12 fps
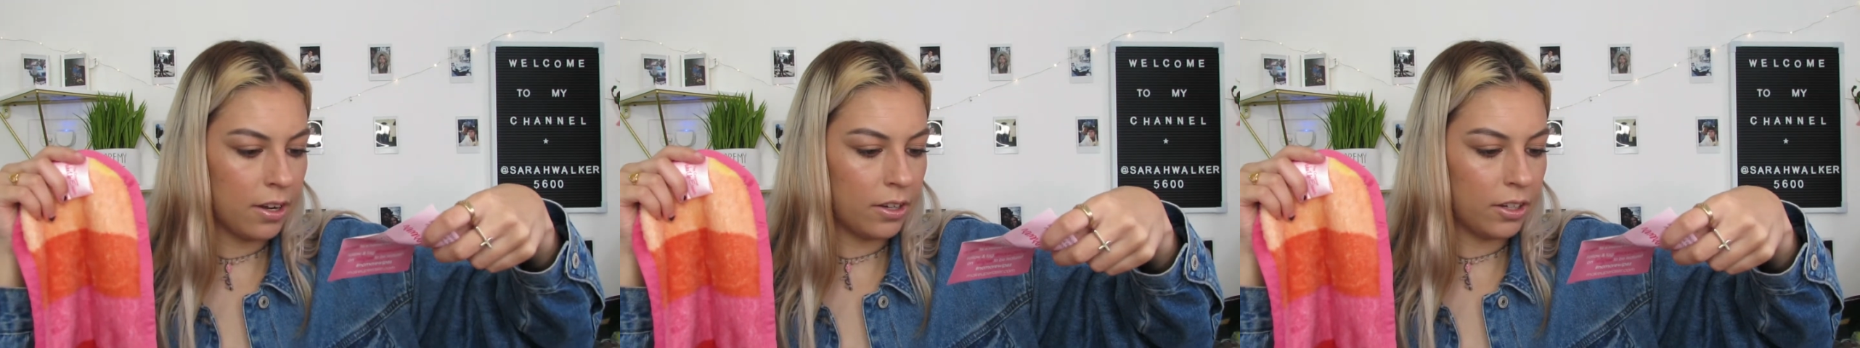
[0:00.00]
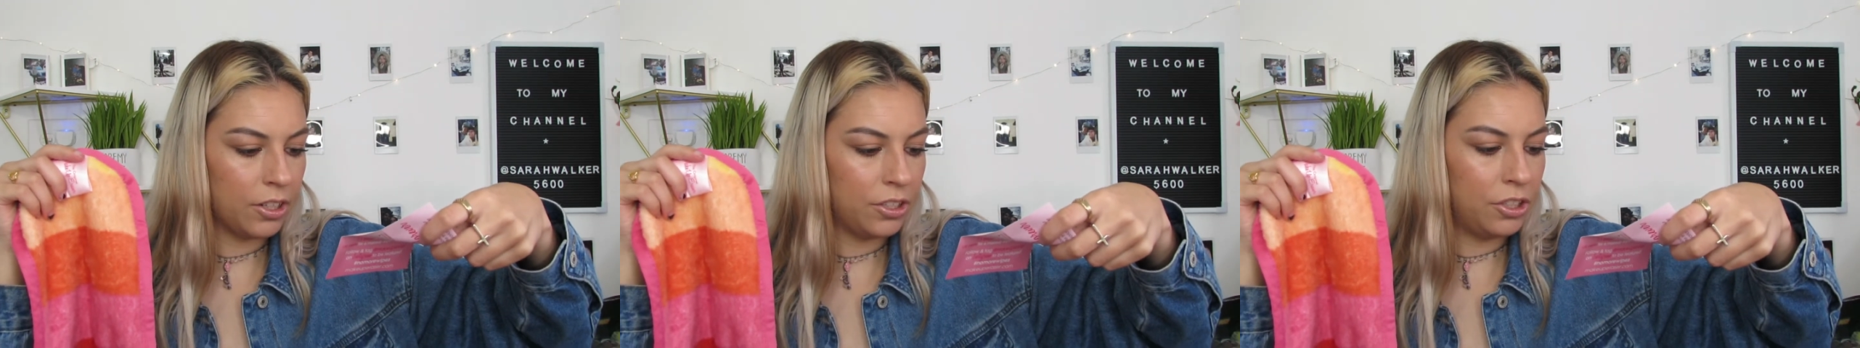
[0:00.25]

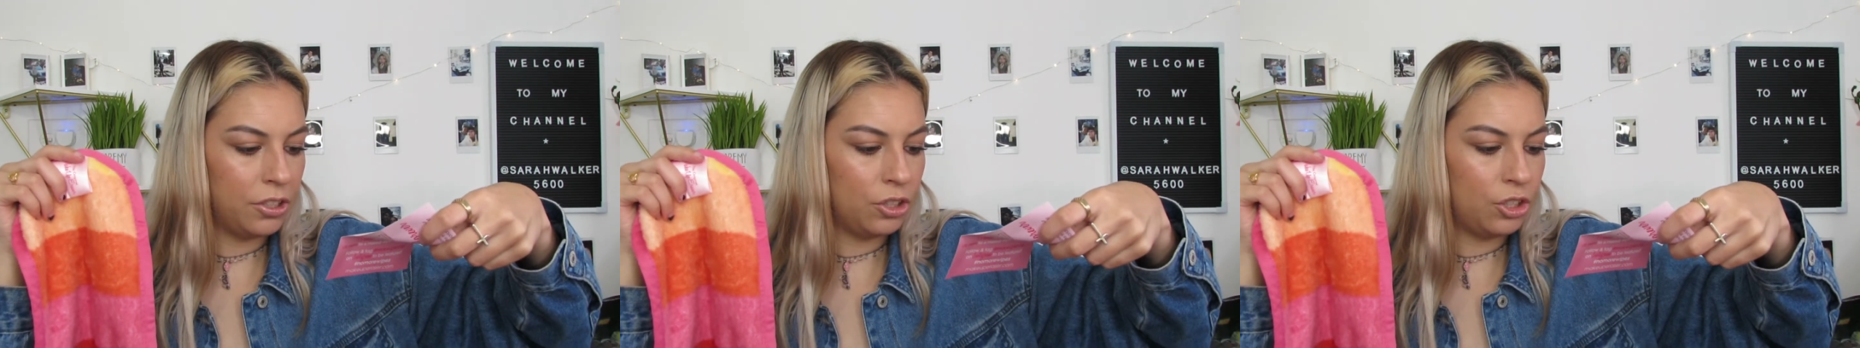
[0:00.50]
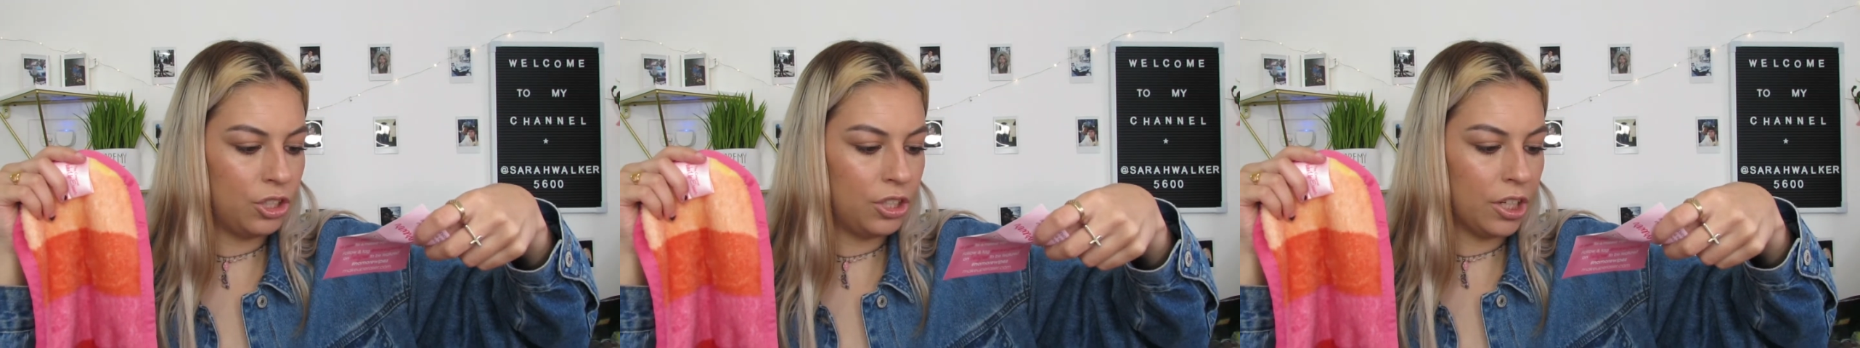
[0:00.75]
continue
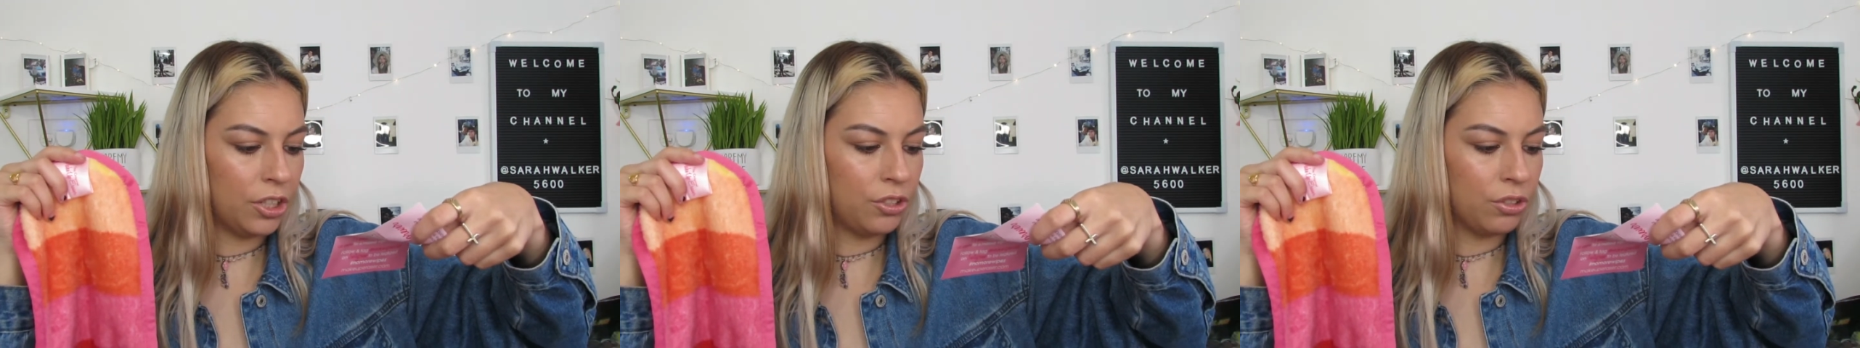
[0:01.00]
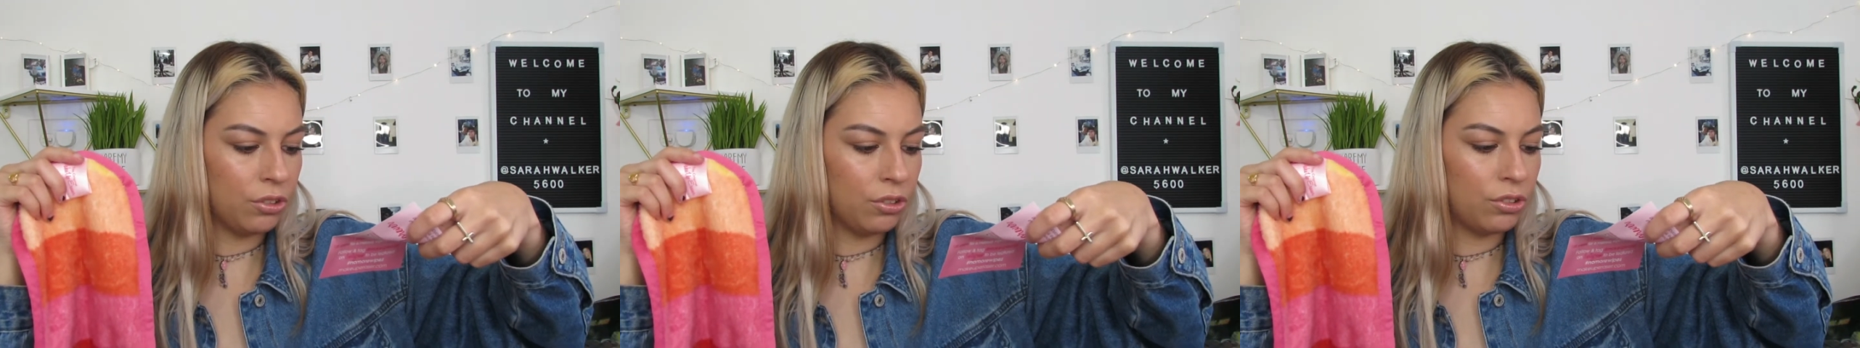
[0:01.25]
to
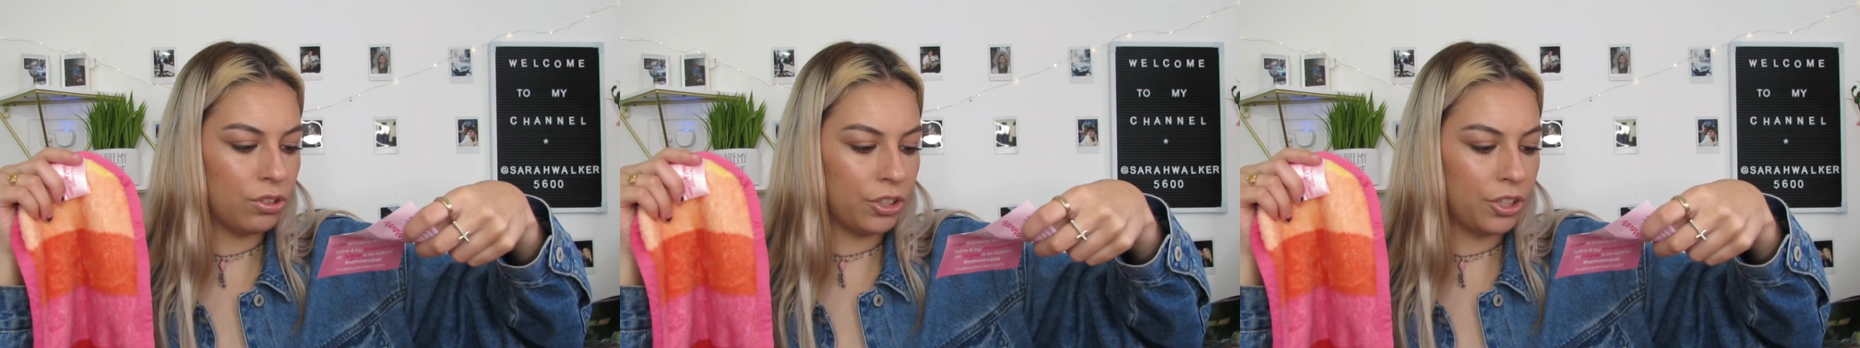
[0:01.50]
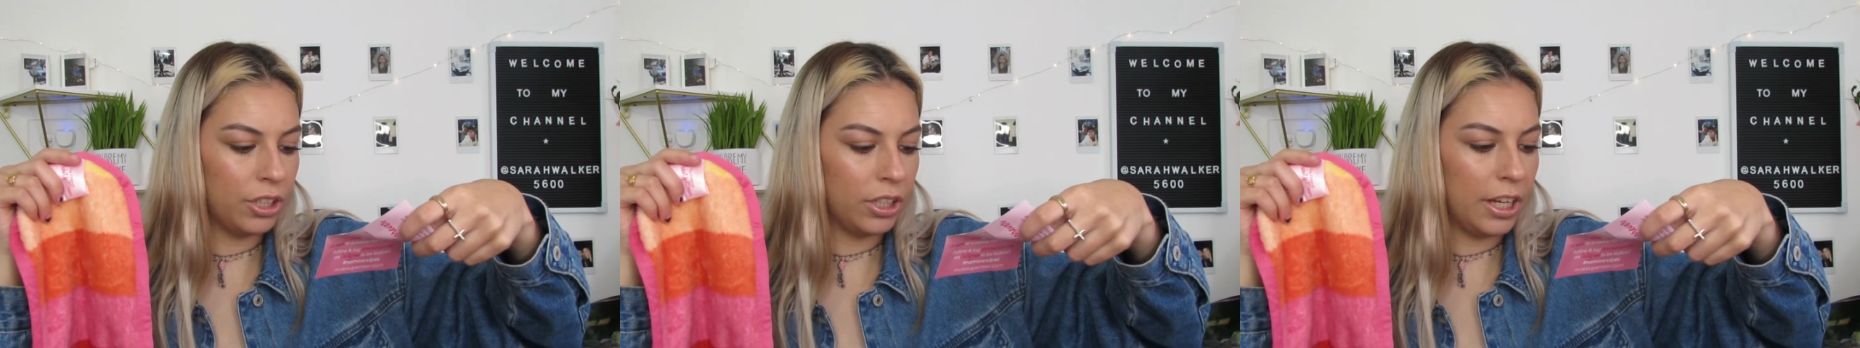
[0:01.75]
gentle
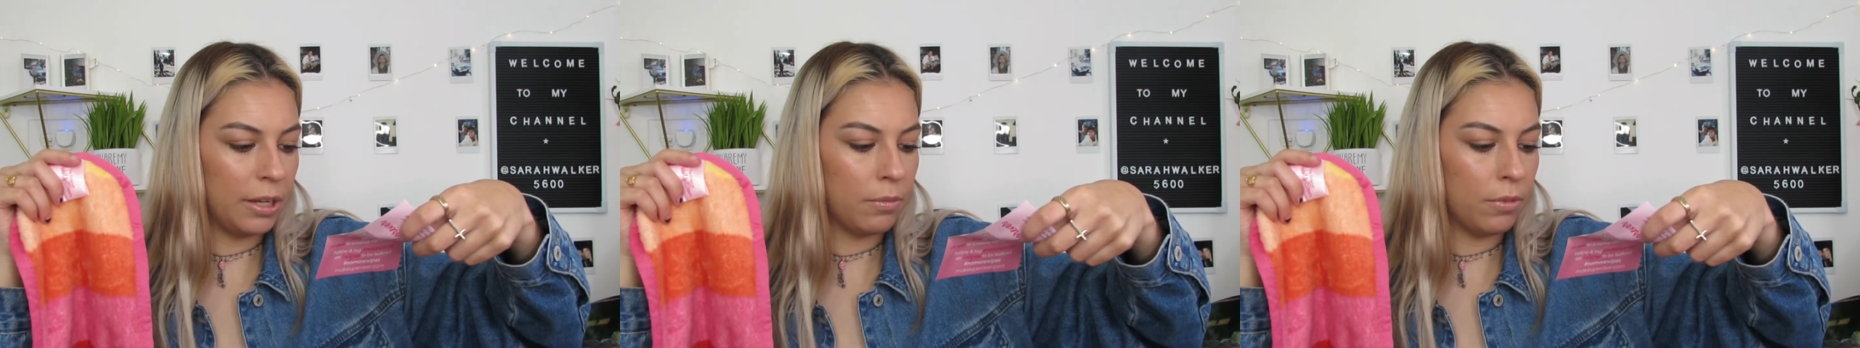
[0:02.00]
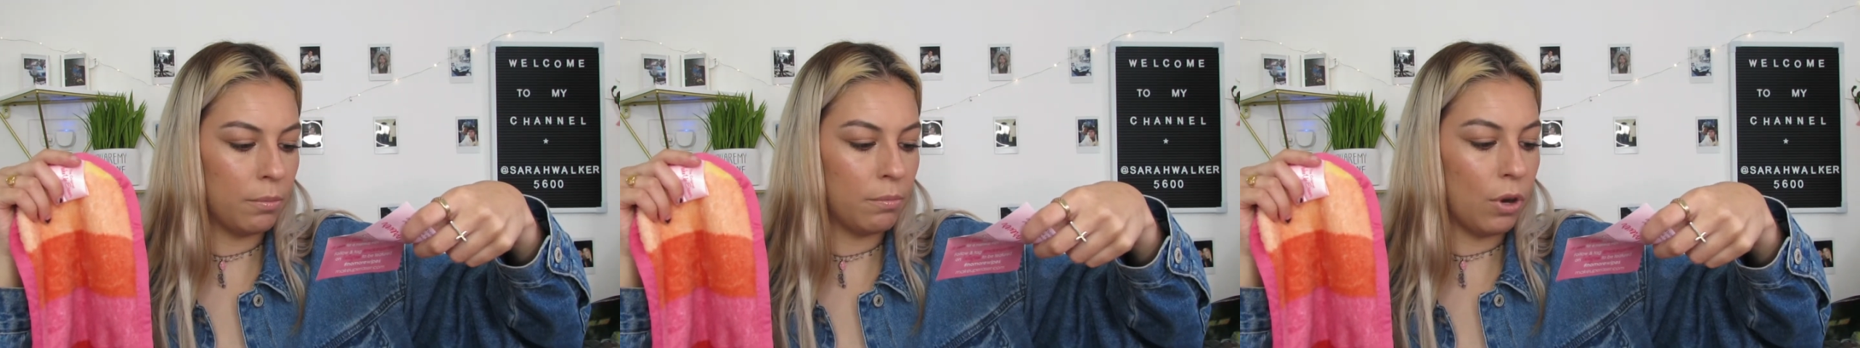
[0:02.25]
circulate
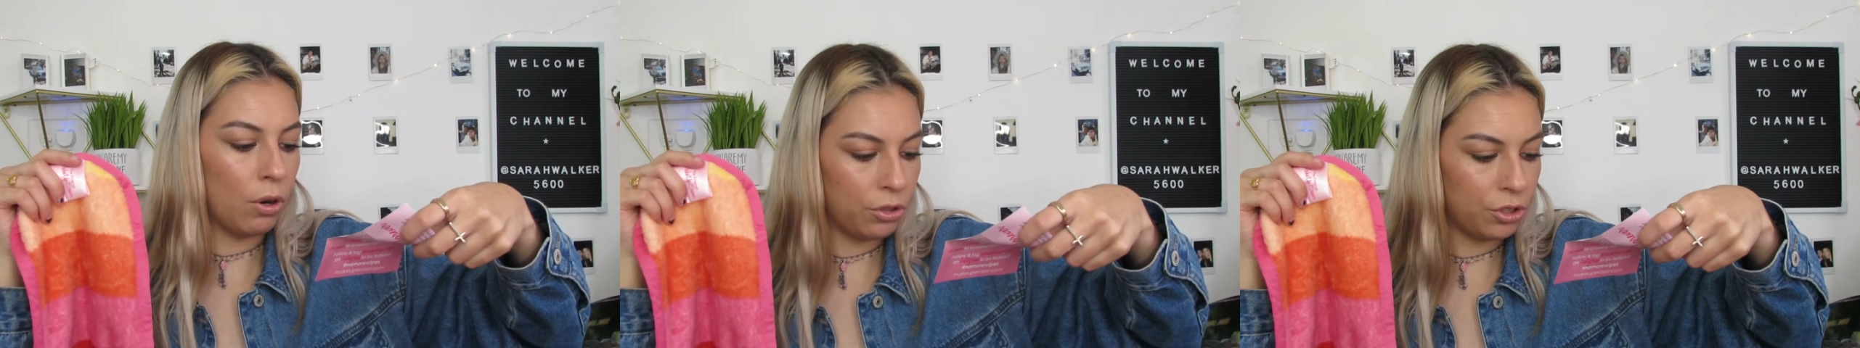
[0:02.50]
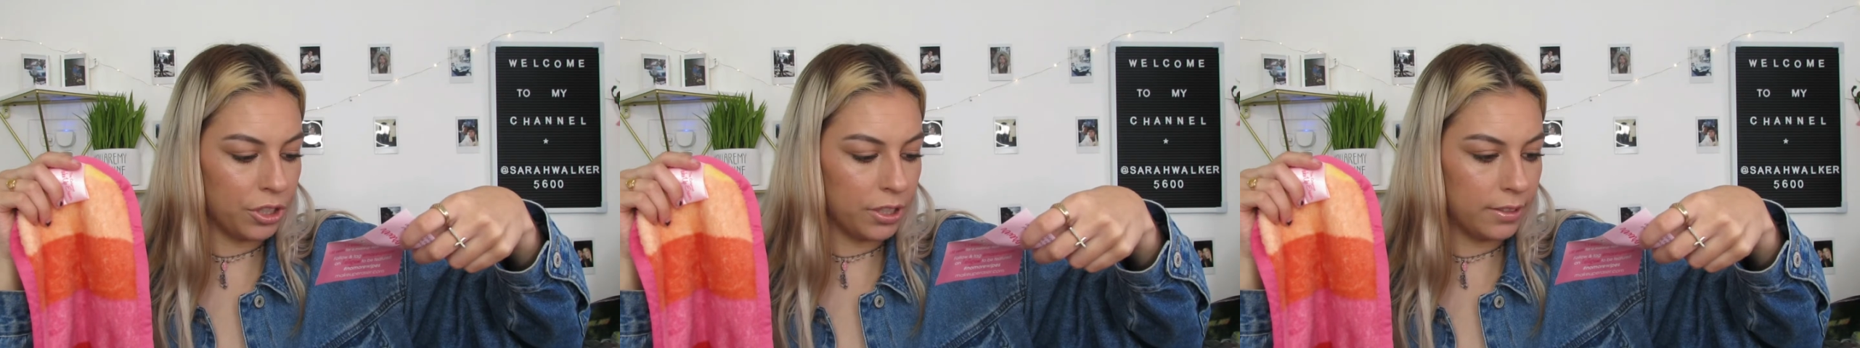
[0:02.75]

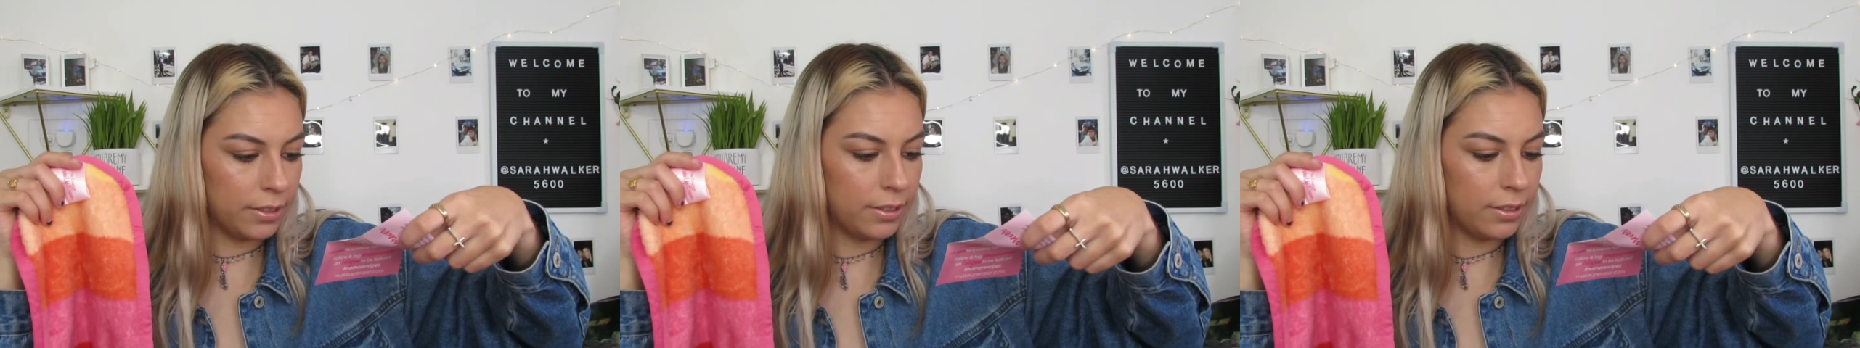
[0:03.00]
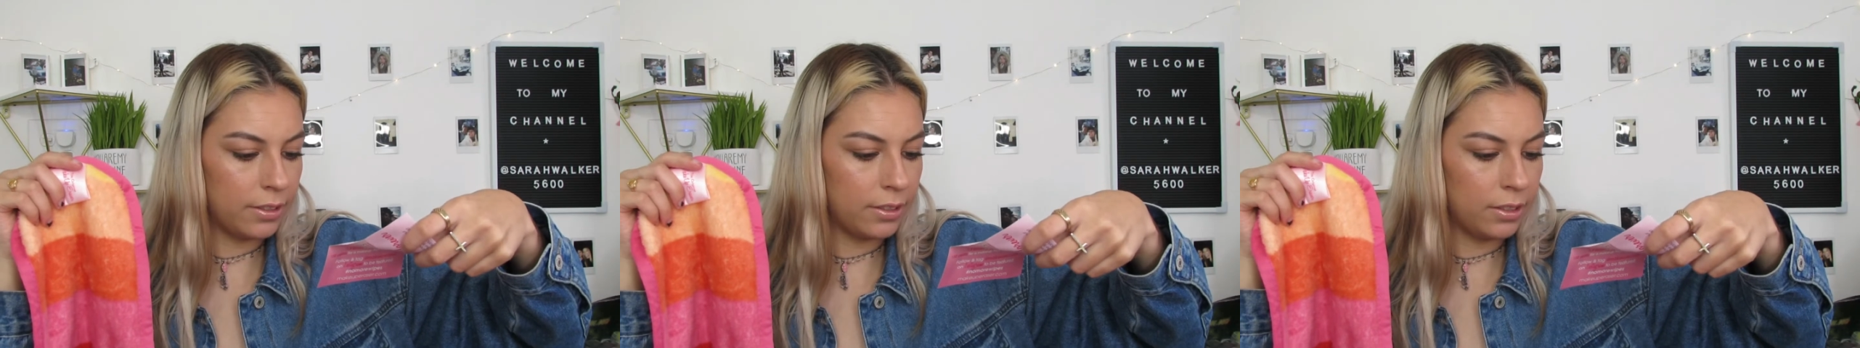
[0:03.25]

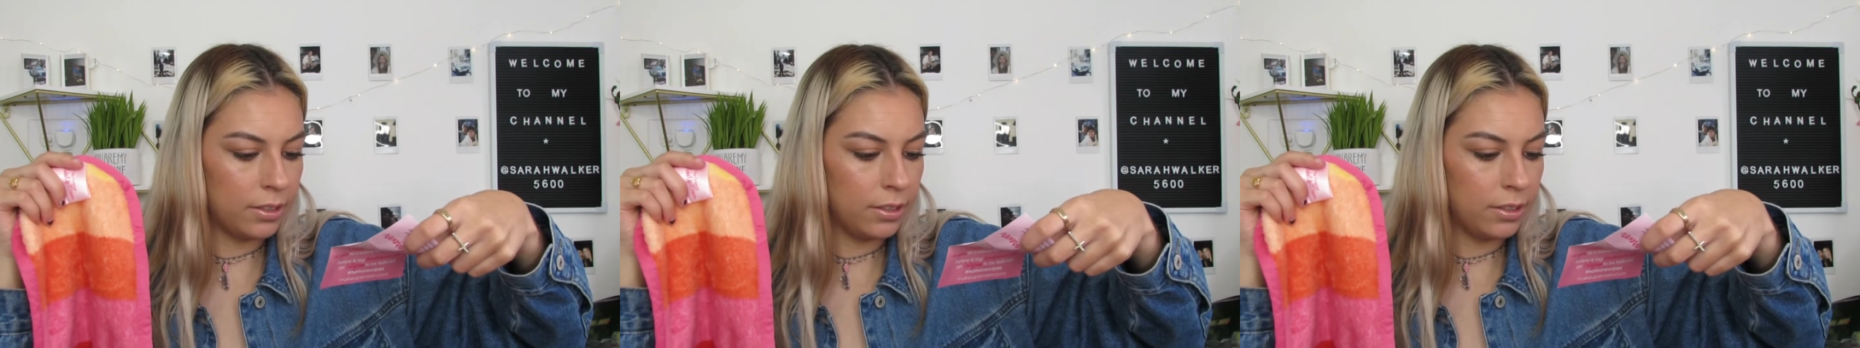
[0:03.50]
motions,